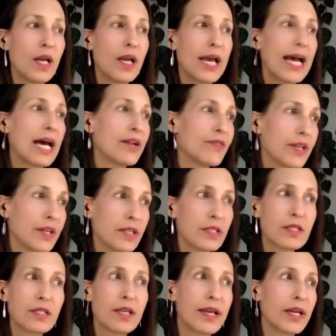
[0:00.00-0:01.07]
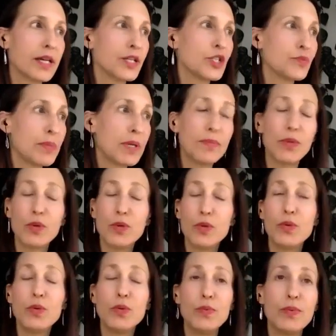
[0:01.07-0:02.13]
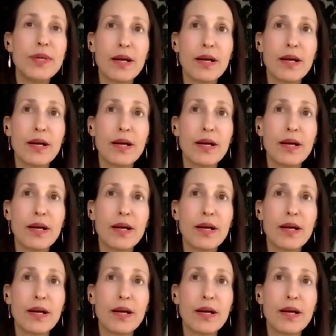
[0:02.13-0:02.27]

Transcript: advocates and people who,